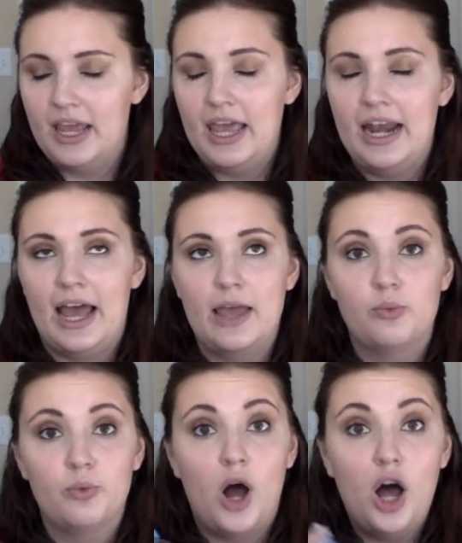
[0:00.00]
And
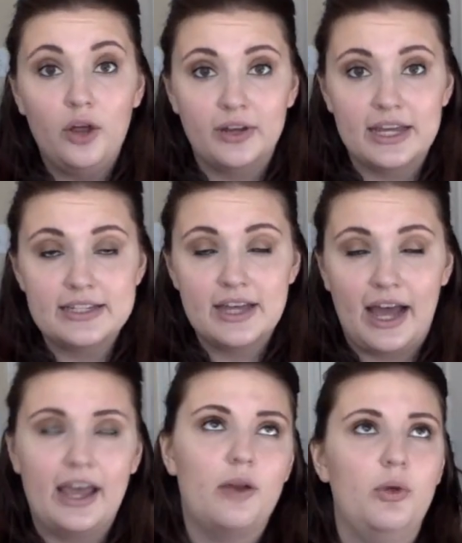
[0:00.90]
I hauled it.
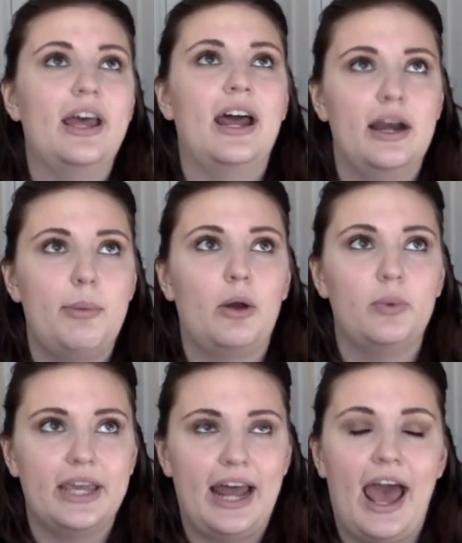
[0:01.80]
I got it about a
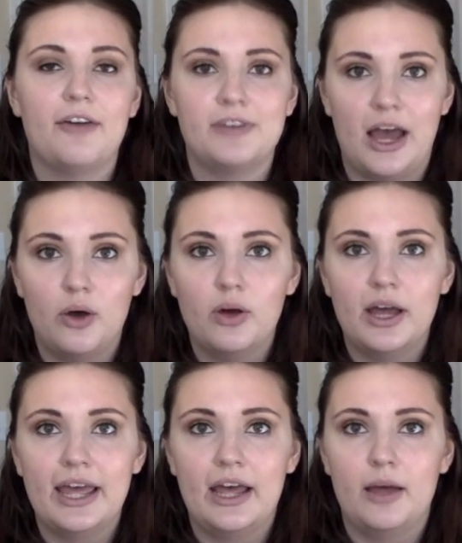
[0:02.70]
week and a half now.
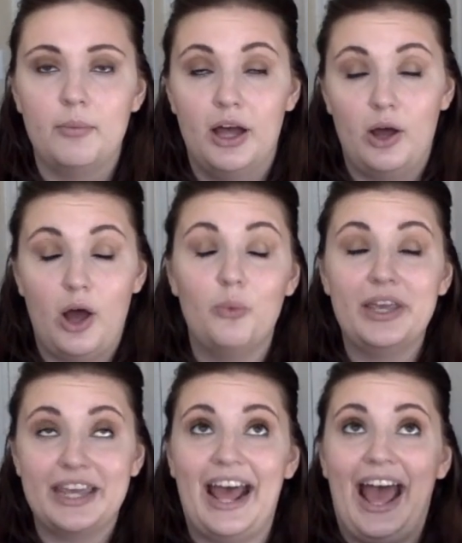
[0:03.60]
A
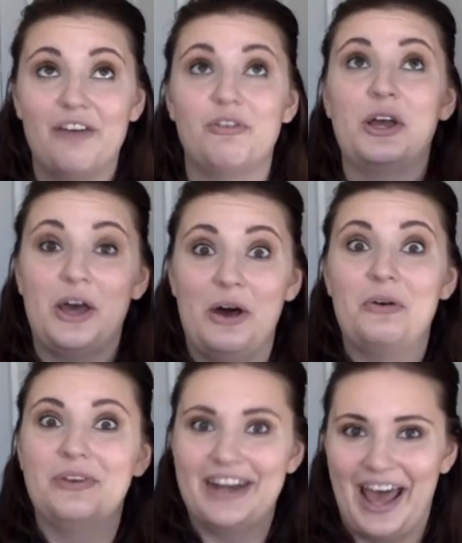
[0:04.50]
week and a half
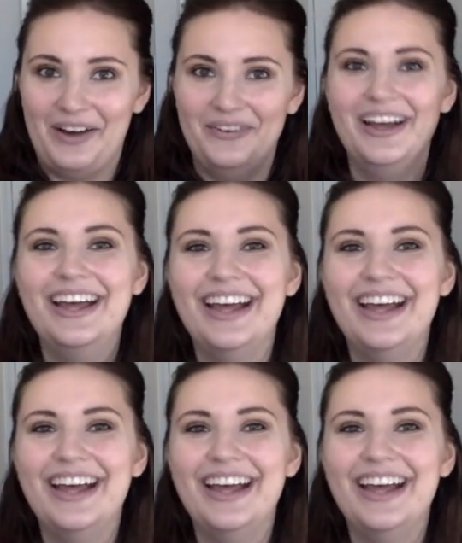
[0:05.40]
ago now.